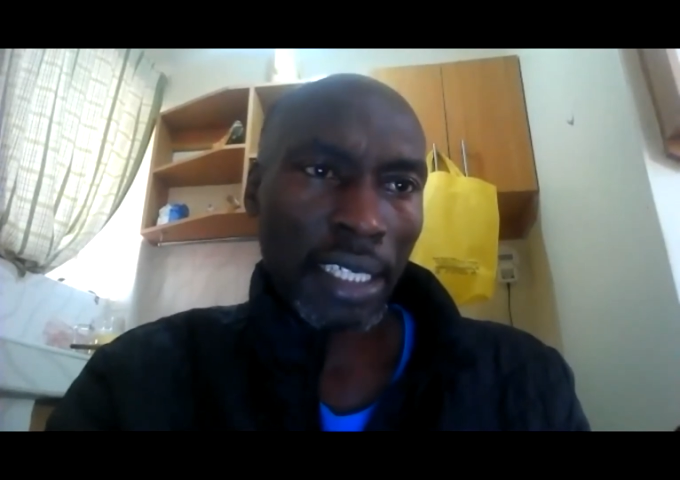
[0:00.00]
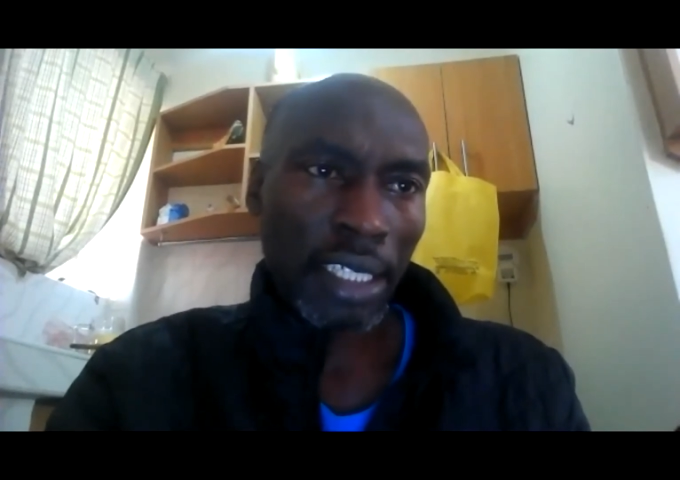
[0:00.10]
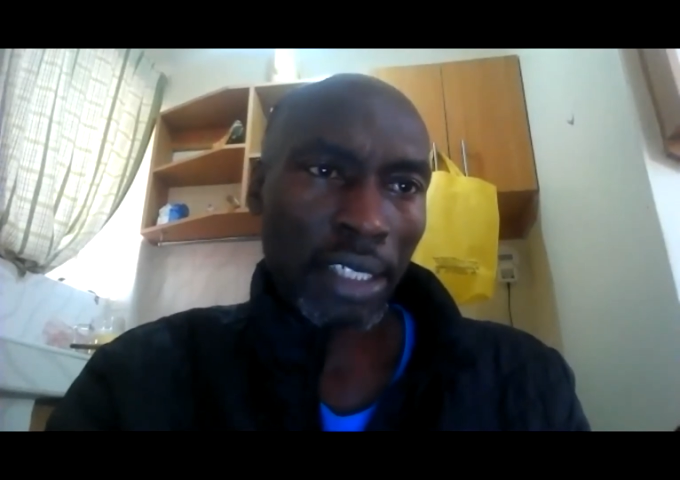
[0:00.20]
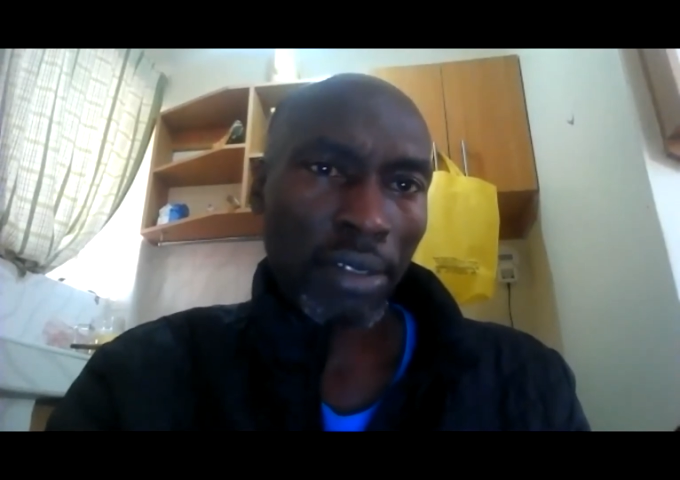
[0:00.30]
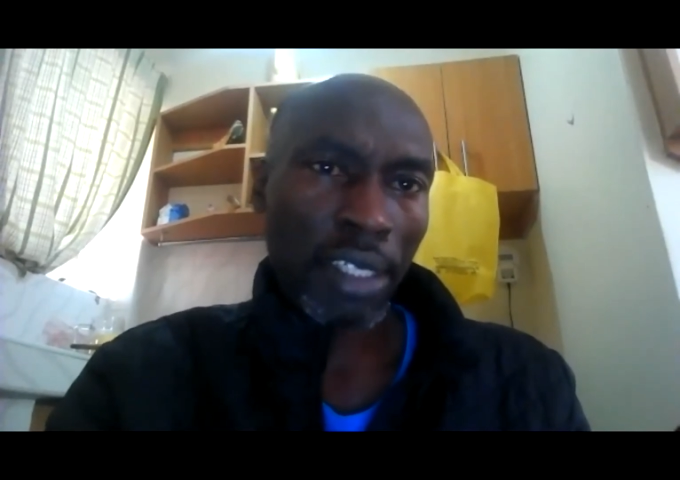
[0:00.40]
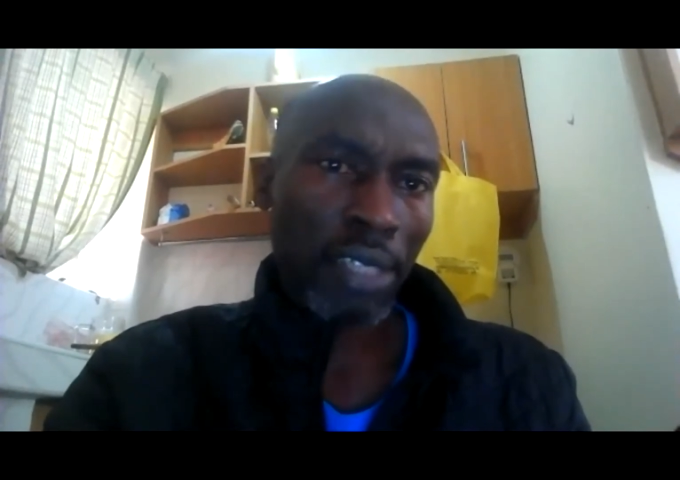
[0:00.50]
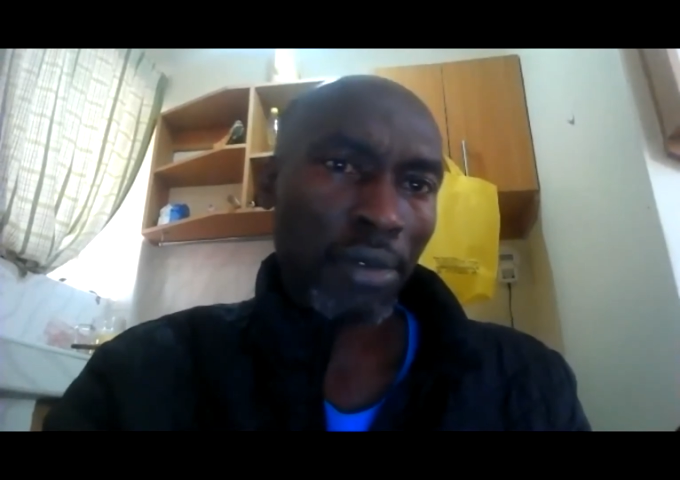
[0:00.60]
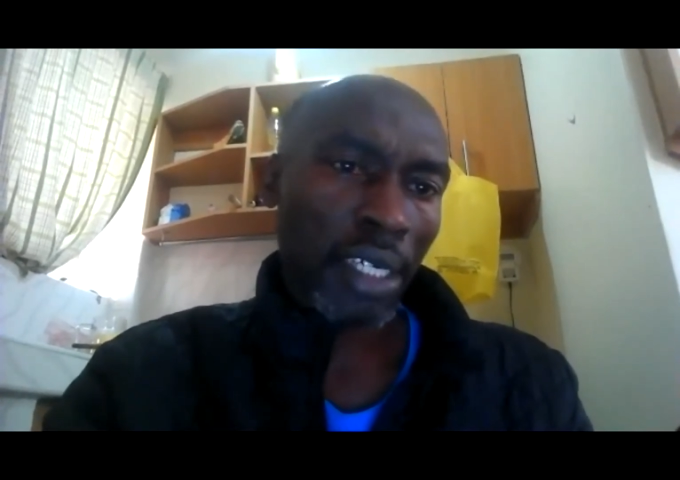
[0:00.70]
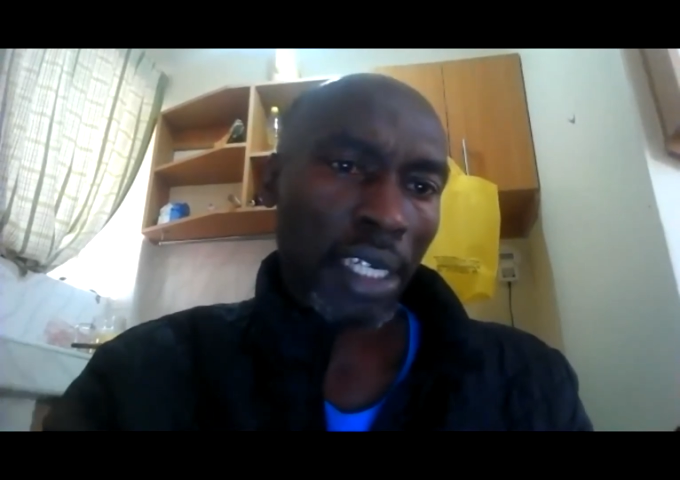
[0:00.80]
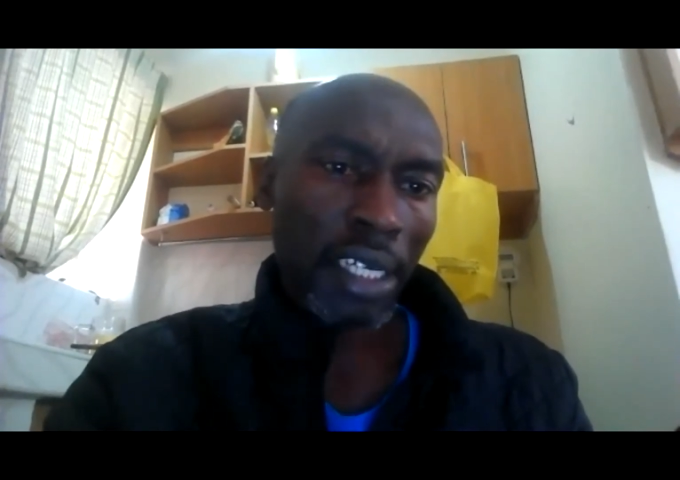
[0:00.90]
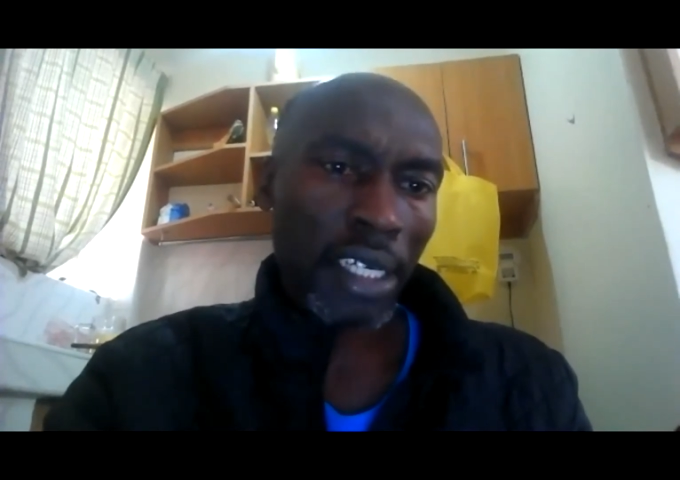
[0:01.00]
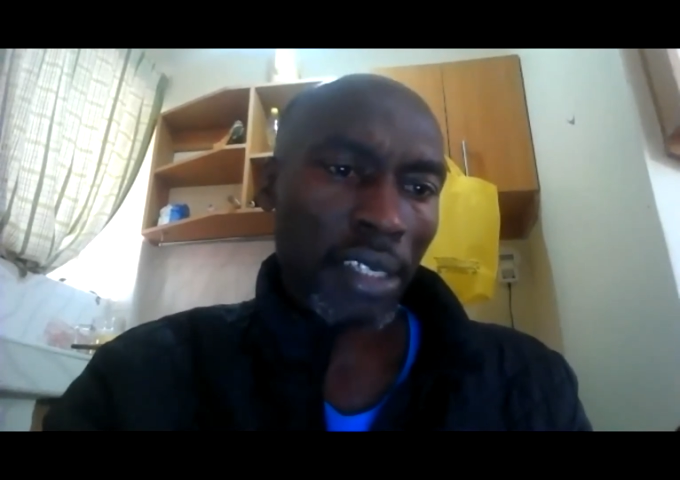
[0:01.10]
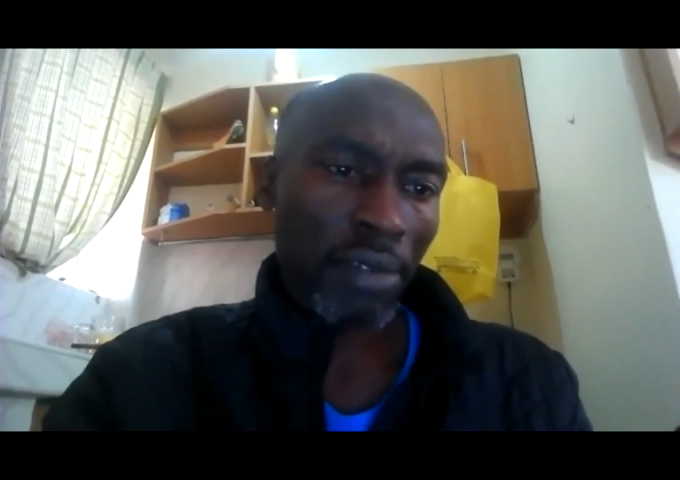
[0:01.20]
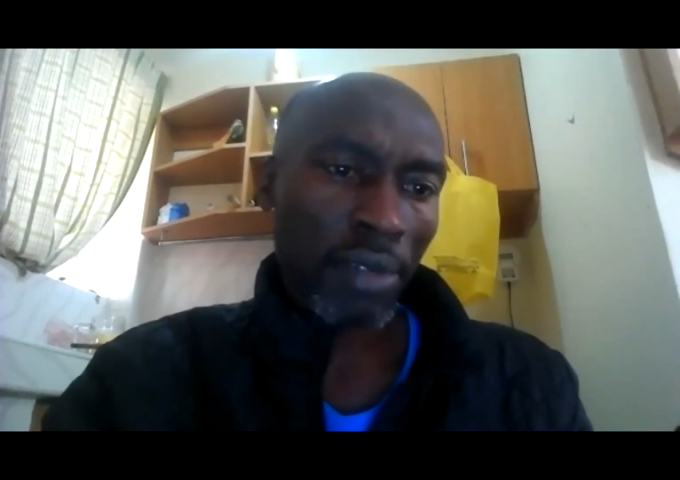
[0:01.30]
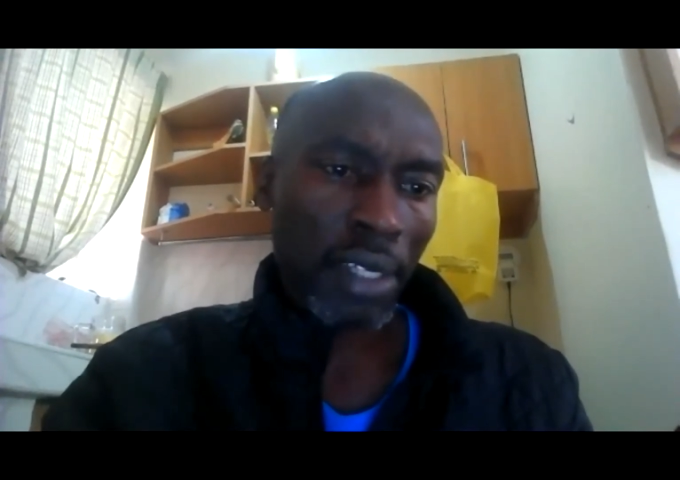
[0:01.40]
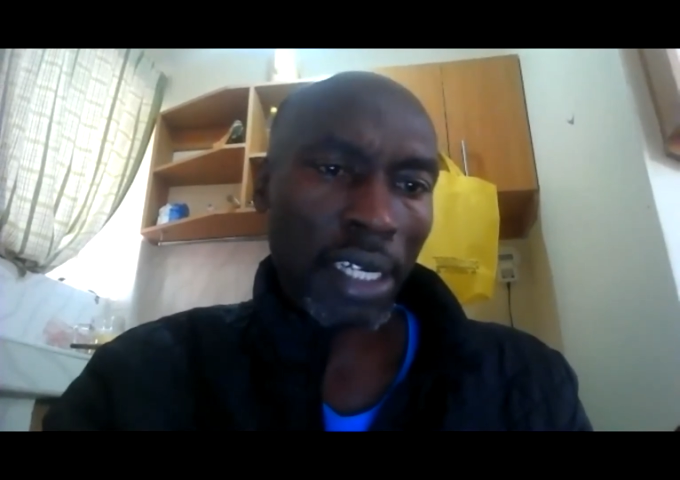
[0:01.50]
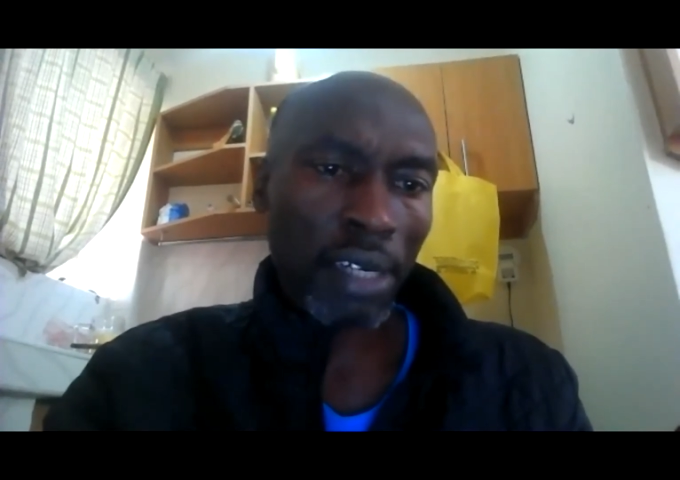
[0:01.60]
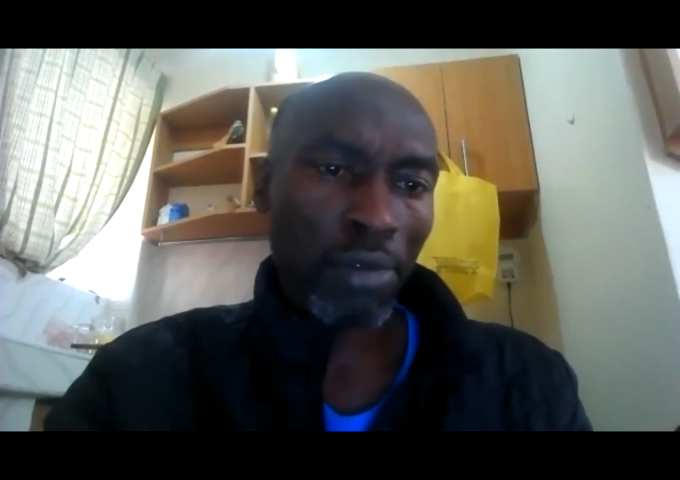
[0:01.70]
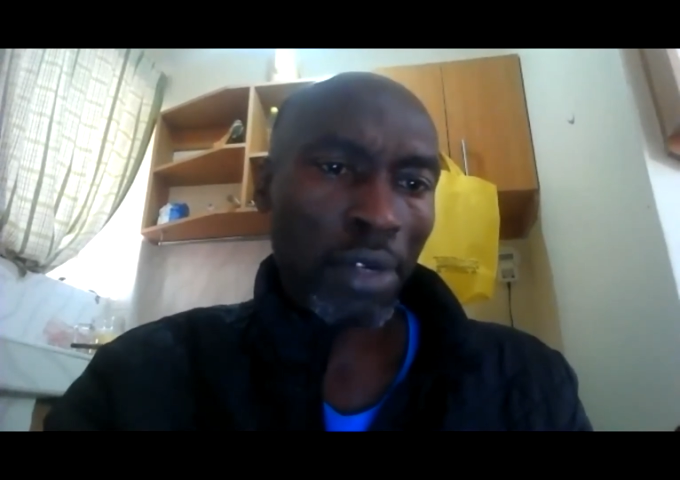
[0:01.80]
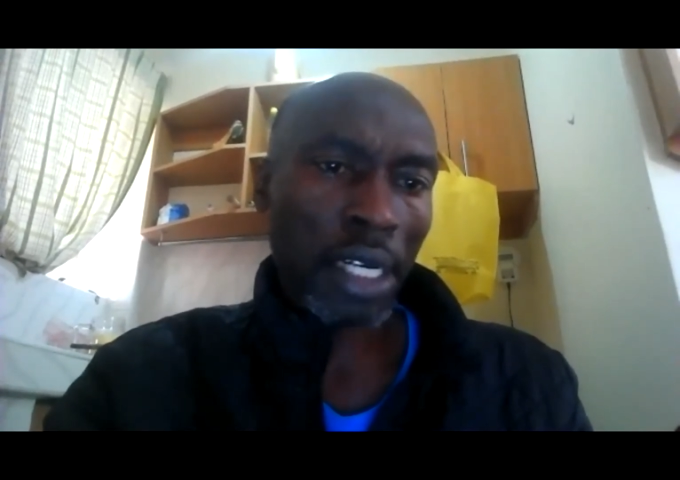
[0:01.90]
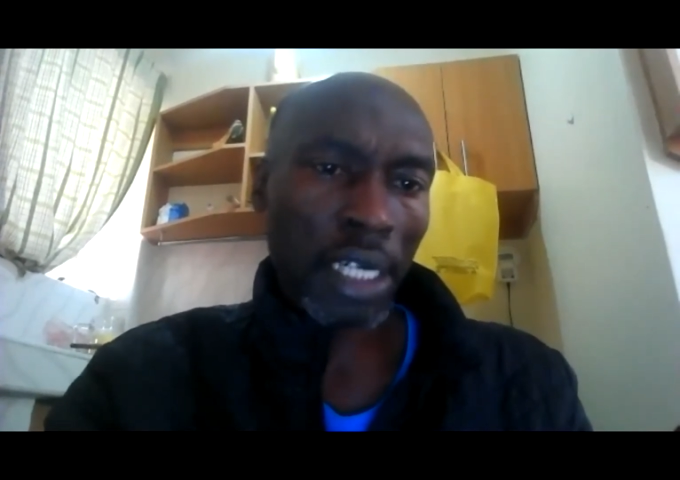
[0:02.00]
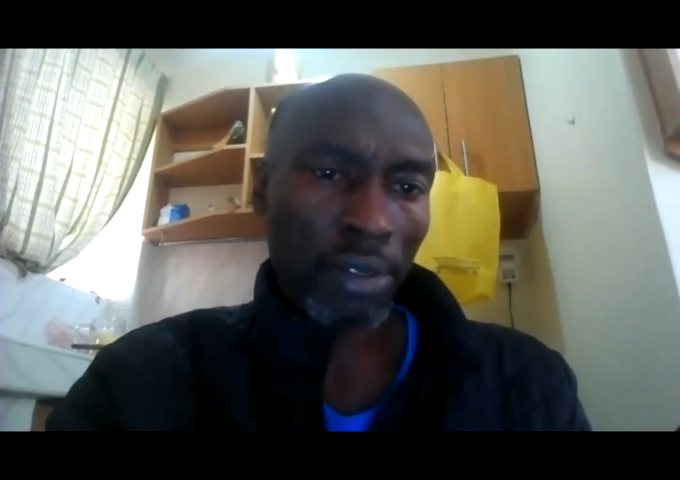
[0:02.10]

so that we can work